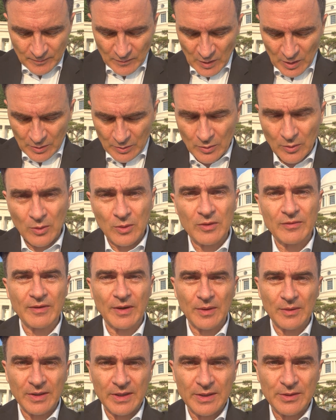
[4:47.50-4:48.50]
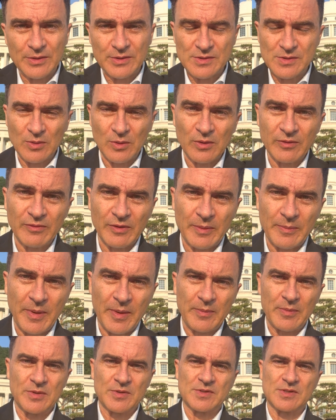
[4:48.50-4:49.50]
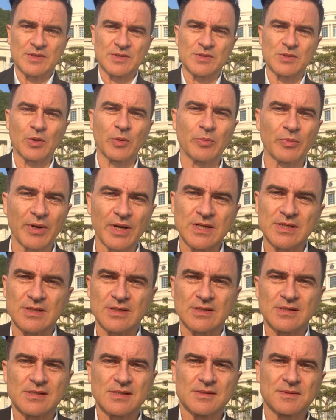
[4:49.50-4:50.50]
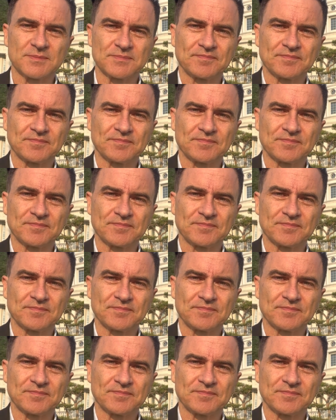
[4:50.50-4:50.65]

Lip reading: All of our leaders, all of our members are so precious.